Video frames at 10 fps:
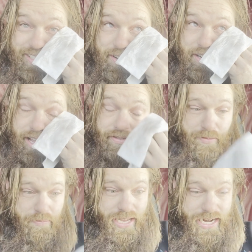So enough
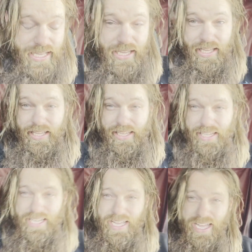complaining.
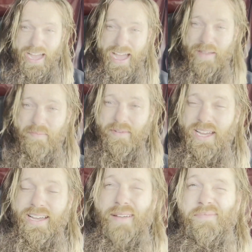
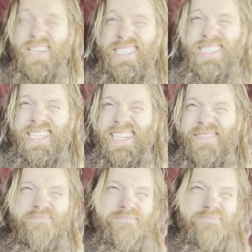I'm dusty, I'm